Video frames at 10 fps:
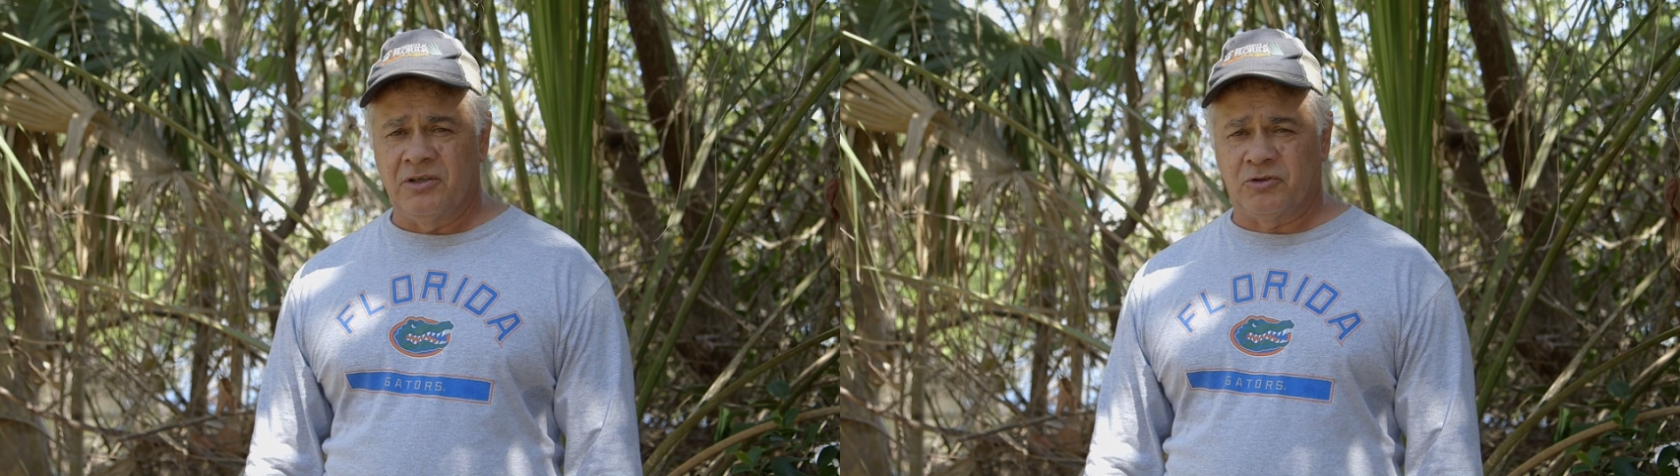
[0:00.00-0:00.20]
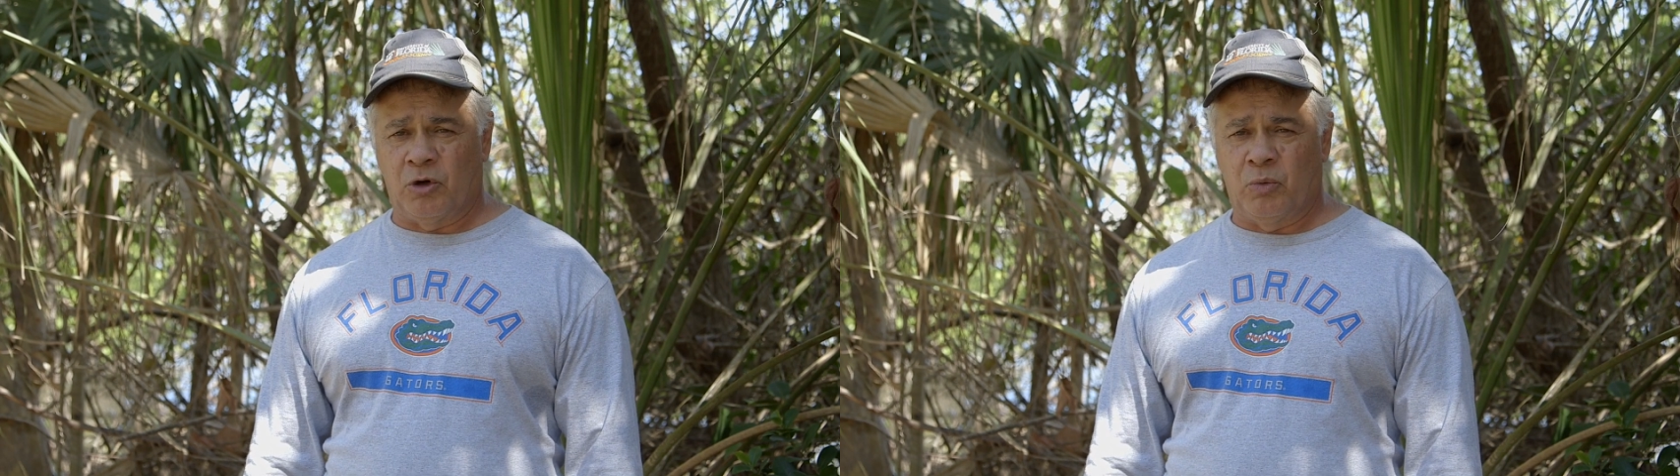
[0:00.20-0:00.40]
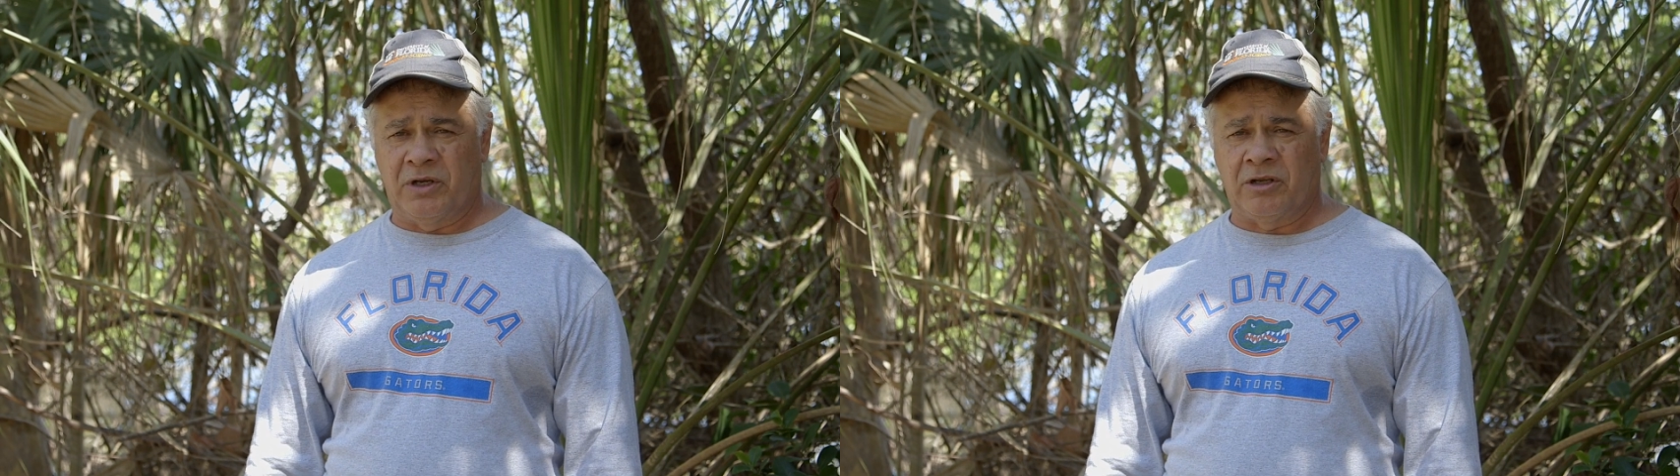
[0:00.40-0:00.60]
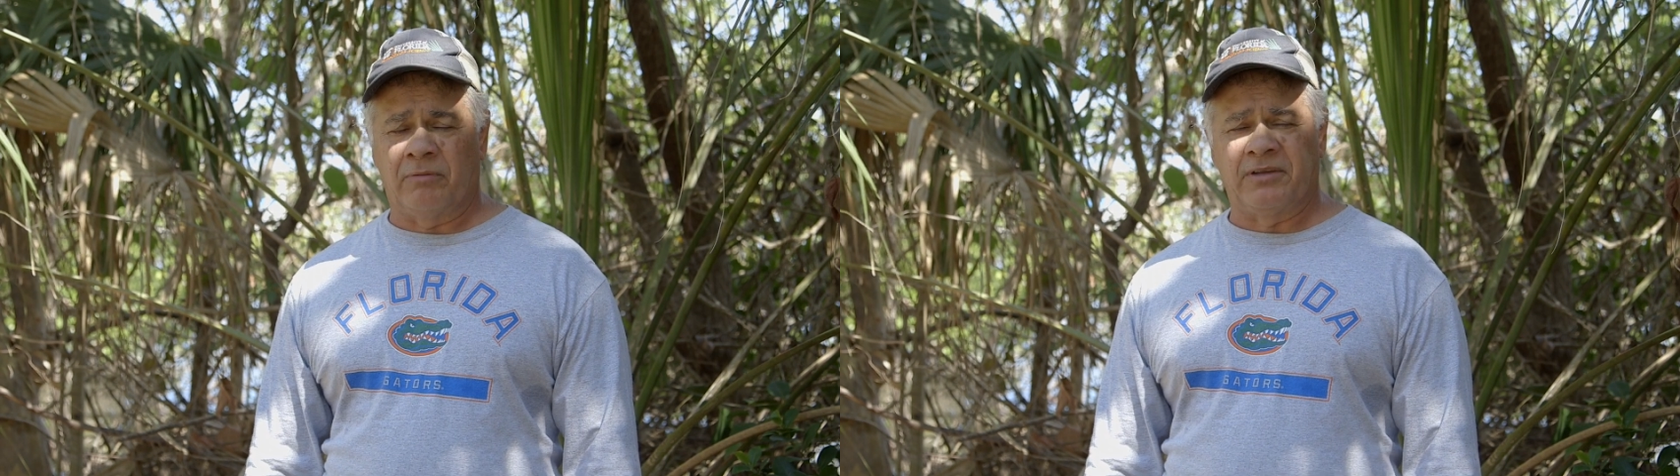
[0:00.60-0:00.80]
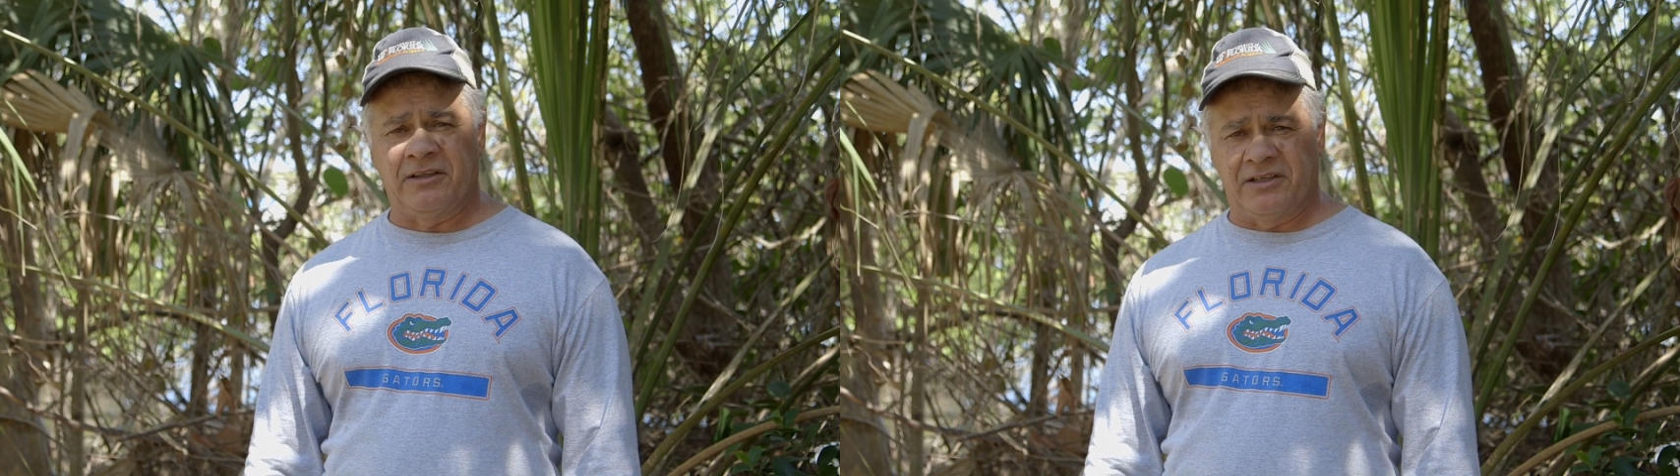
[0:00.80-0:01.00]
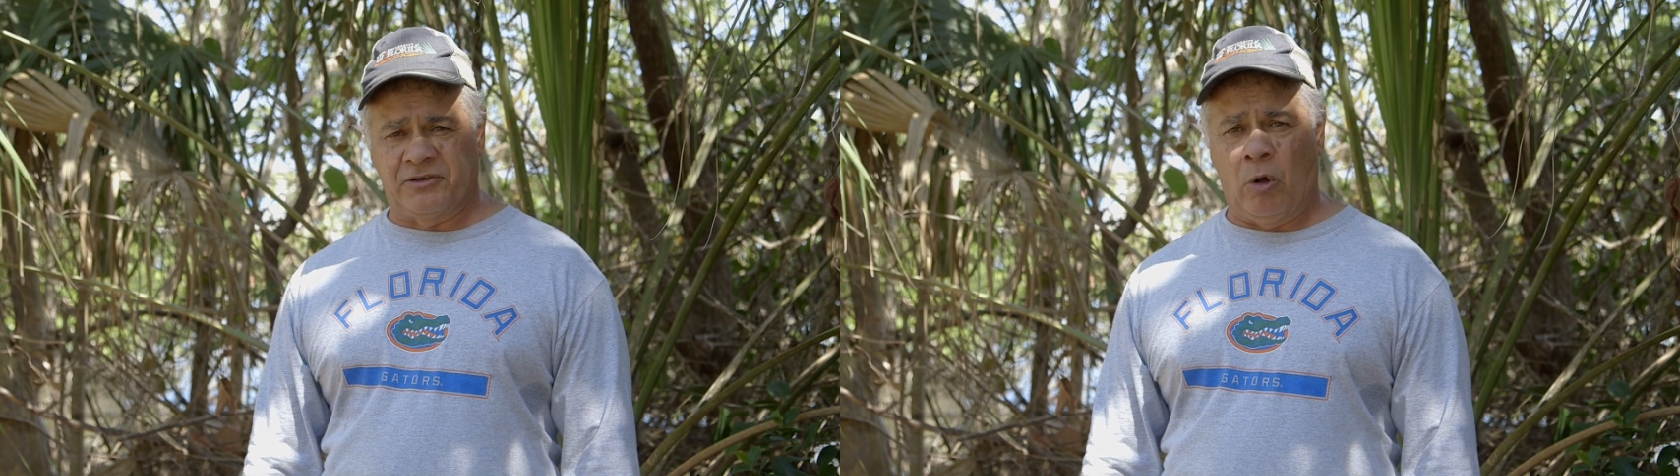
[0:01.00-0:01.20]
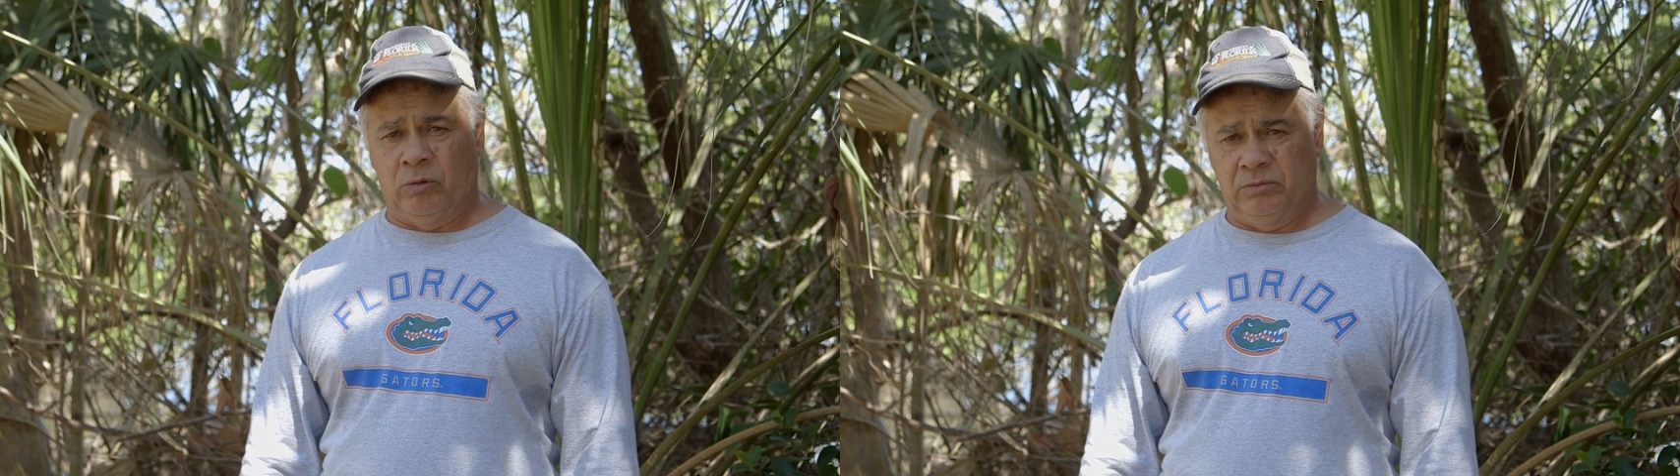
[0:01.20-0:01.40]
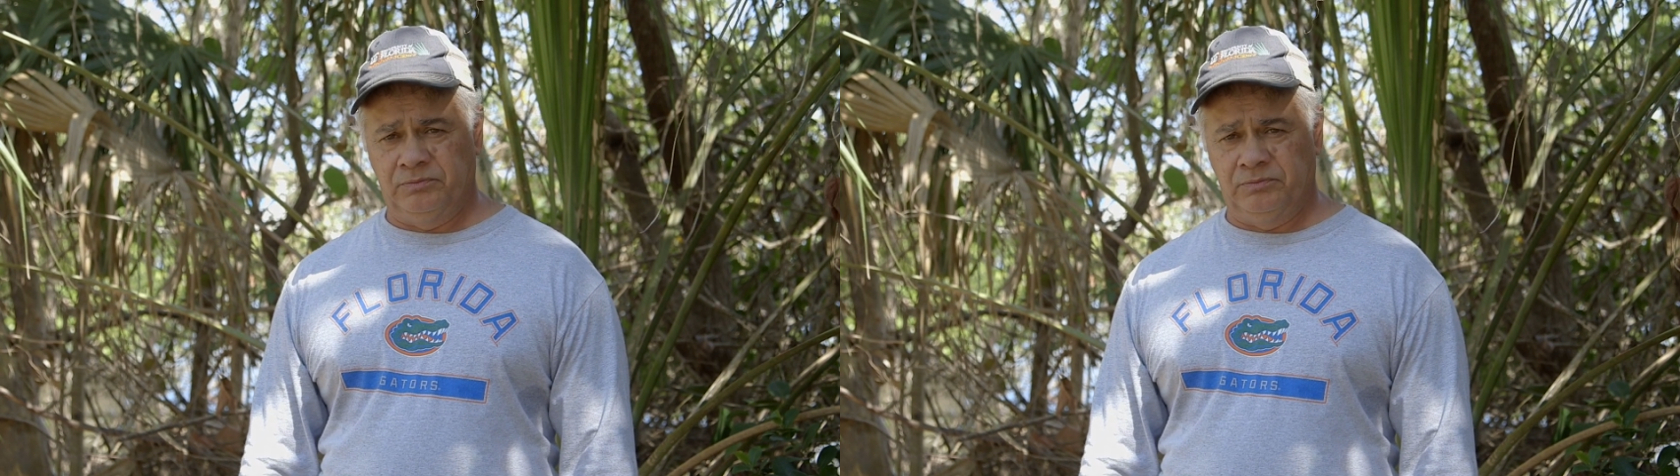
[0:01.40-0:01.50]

so we can obtain this goal.